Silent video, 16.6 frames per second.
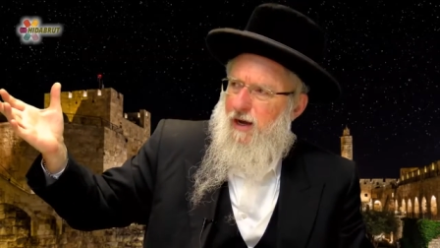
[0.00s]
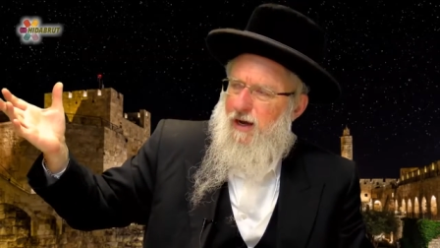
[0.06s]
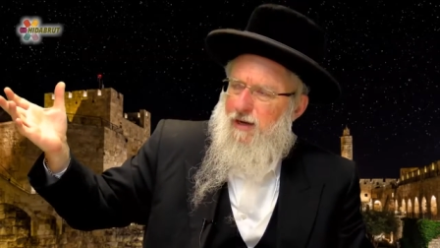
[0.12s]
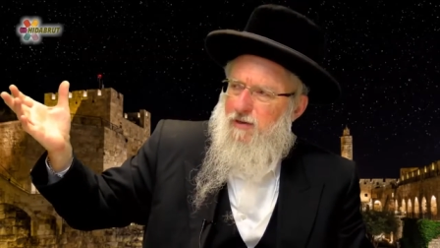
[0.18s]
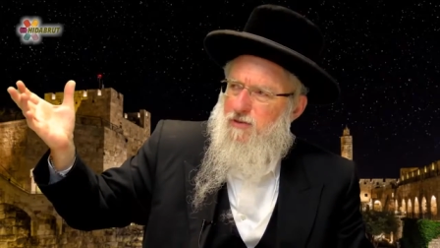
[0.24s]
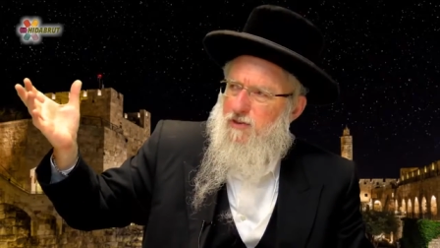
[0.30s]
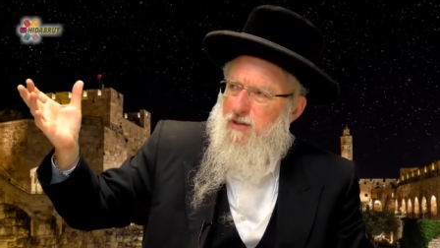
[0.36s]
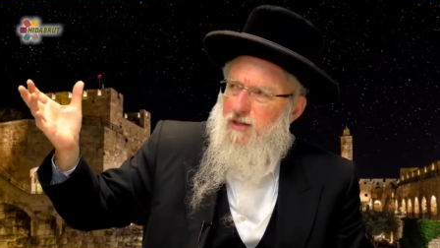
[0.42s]
I
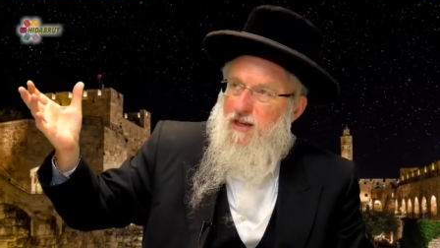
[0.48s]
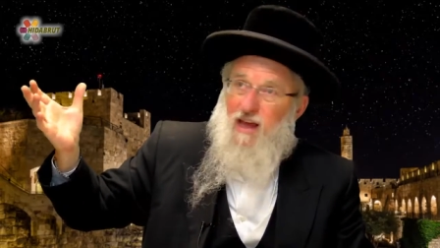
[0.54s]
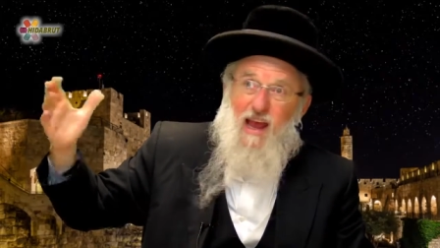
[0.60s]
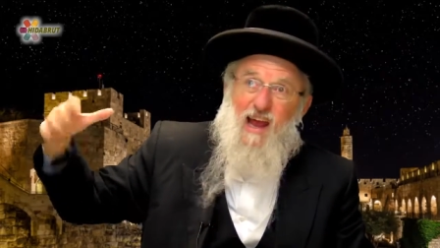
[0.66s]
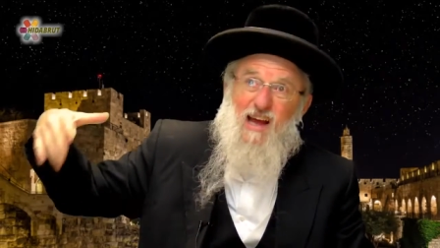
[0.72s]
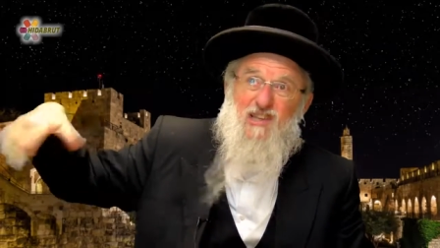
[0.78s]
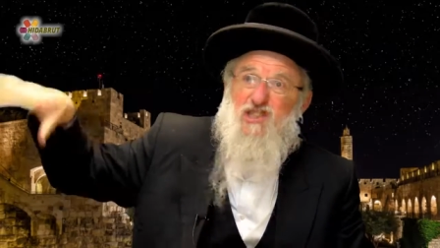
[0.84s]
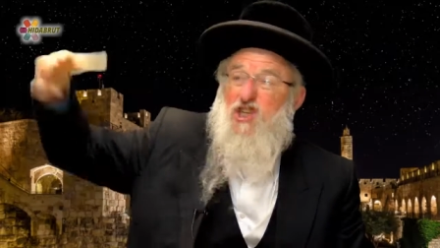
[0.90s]
don't see
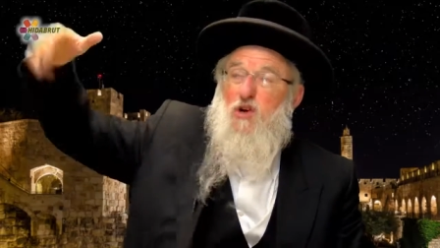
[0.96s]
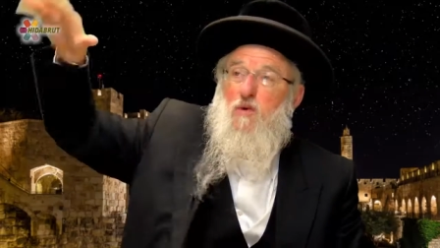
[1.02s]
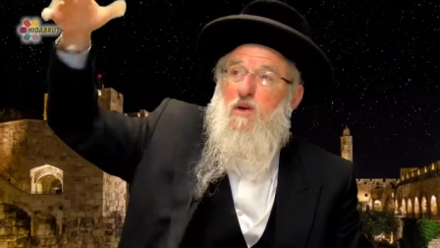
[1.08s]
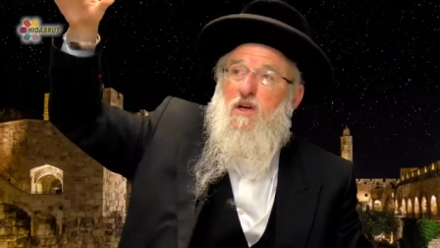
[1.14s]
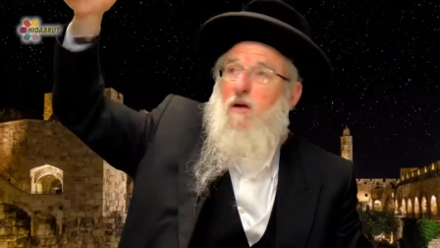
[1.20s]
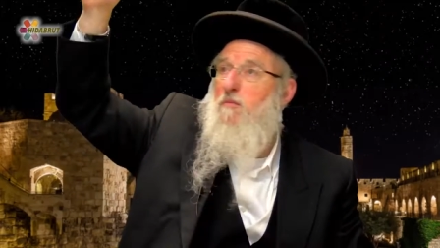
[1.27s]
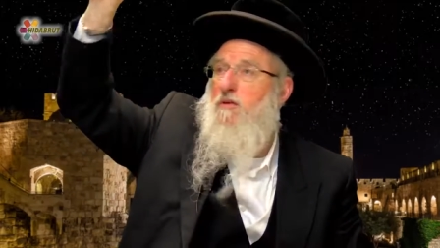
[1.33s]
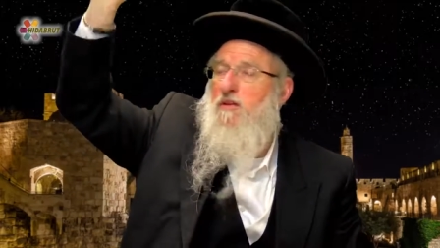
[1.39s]
any ash
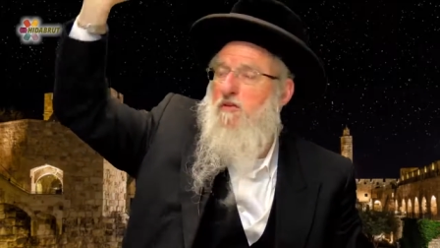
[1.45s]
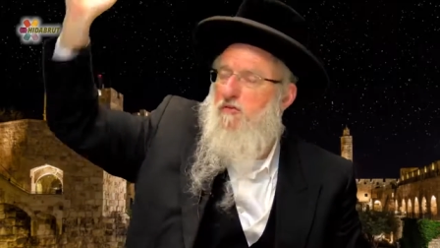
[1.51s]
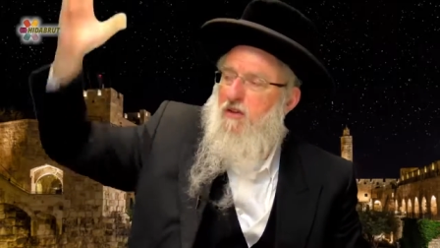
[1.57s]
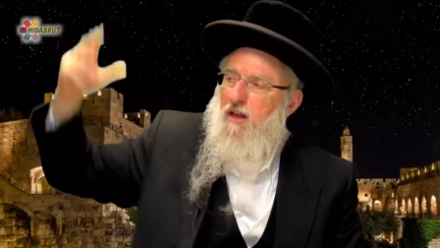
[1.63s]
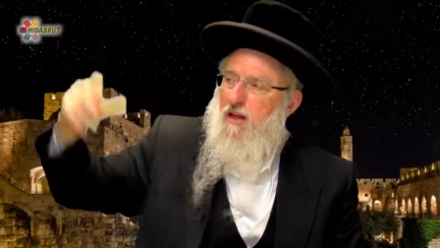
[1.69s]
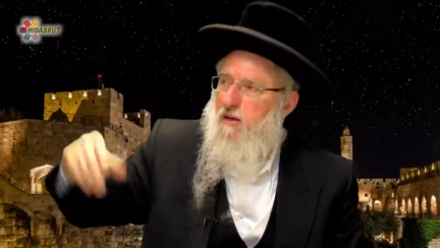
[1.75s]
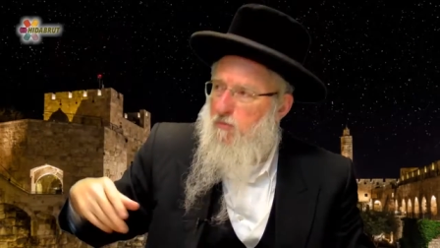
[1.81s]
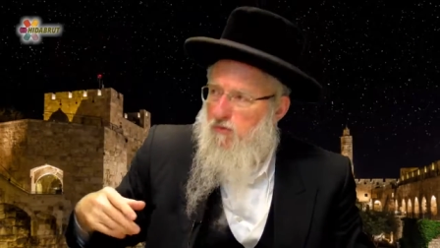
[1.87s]
going up in the
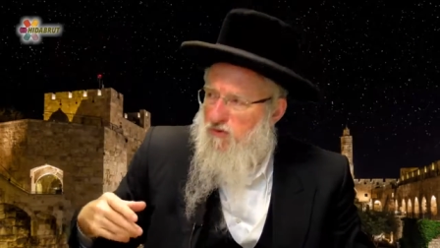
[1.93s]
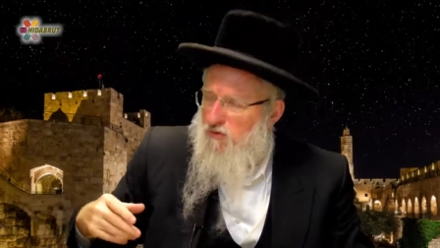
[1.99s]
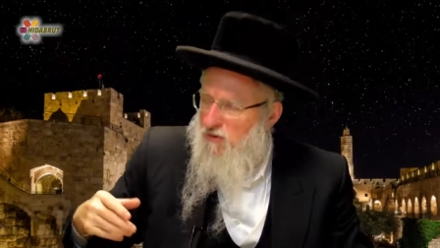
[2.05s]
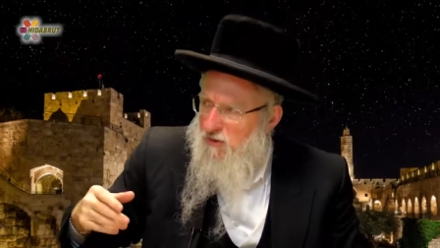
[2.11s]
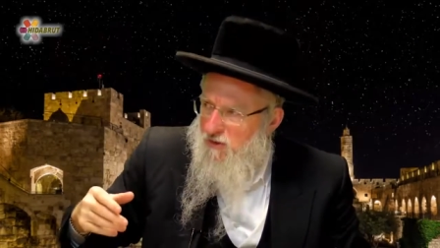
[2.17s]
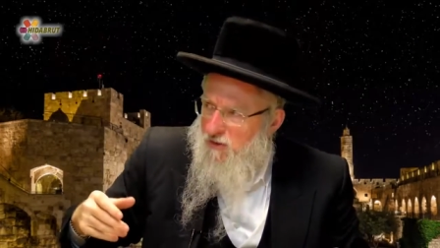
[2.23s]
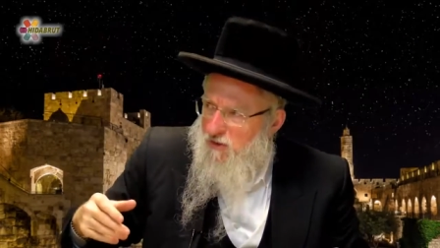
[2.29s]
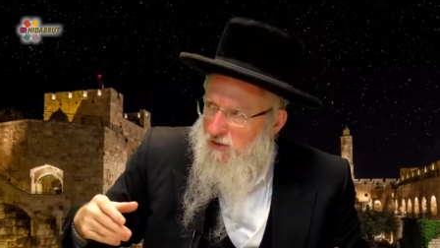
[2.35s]
flames,
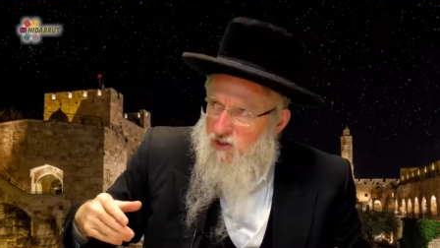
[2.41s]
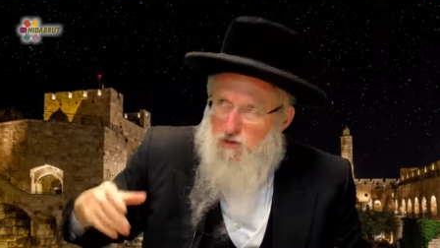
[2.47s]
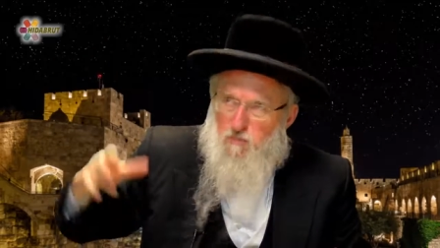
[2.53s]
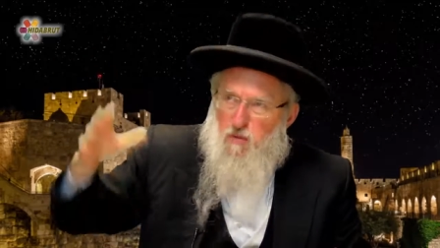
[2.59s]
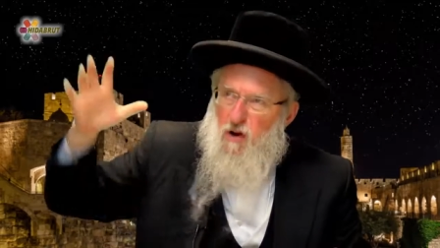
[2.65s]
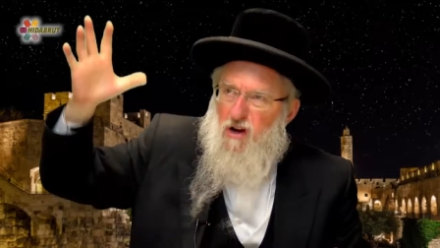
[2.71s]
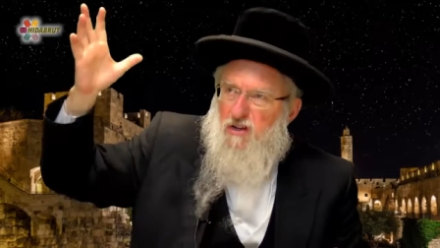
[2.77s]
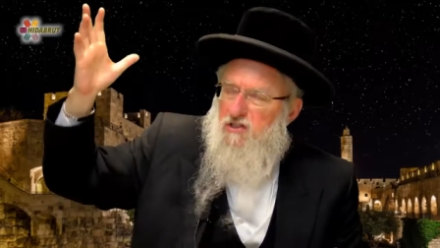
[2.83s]

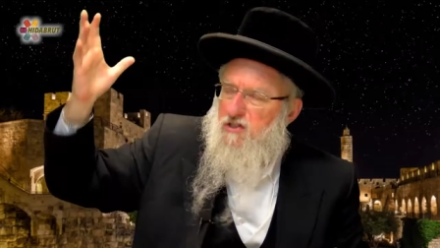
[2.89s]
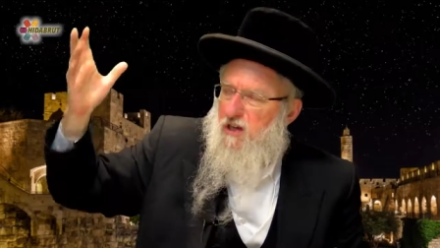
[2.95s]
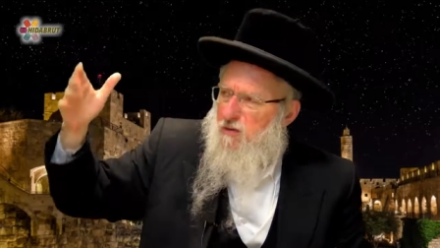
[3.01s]
sparks.